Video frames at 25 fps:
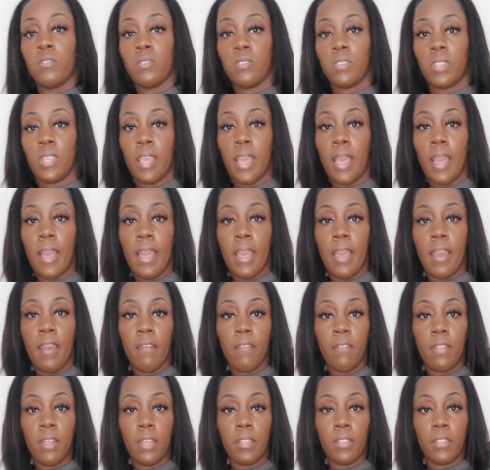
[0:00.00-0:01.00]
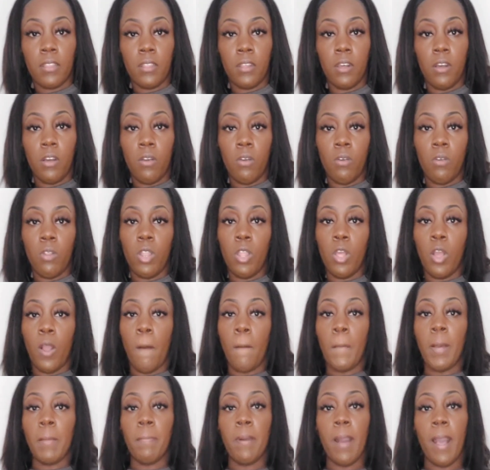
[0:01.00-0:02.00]
you see how I have like the whole
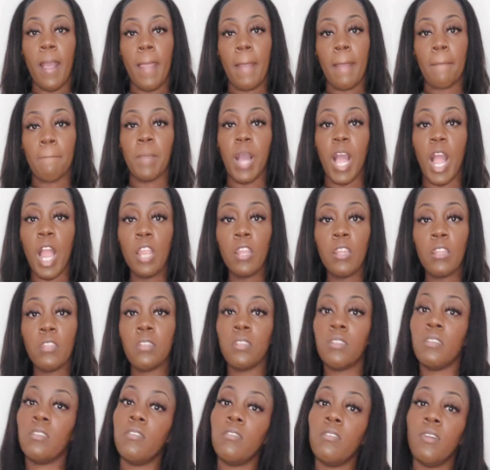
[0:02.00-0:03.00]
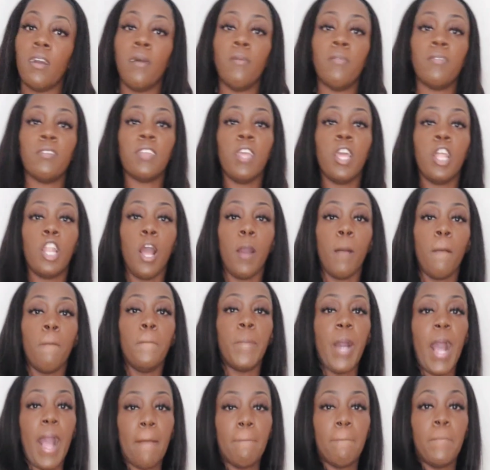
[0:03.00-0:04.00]
little ba-bang, bang, you know what I'm saying?
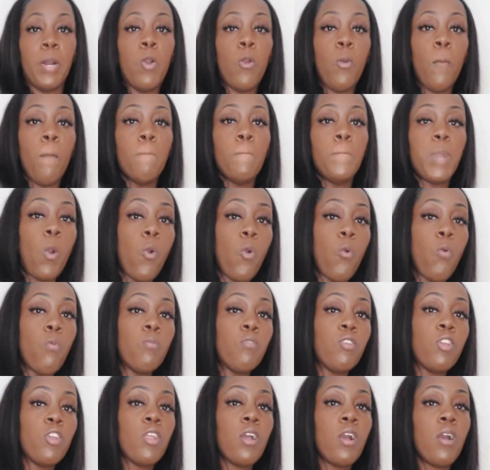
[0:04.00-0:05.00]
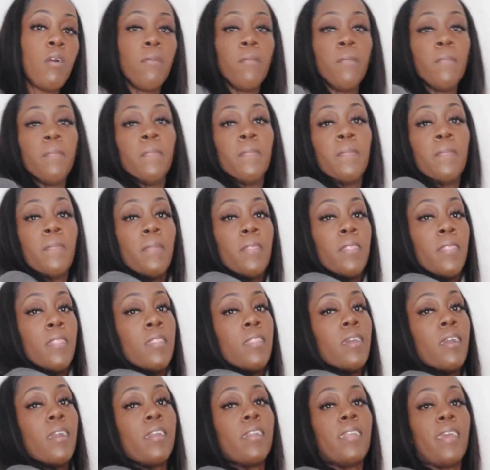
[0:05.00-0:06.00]
The ba-boom, boom, you know?
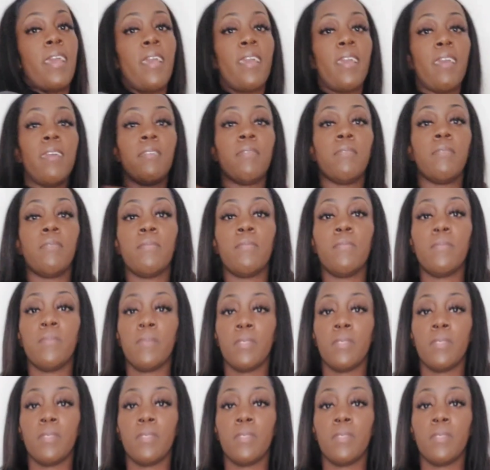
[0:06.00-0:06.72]
Like that.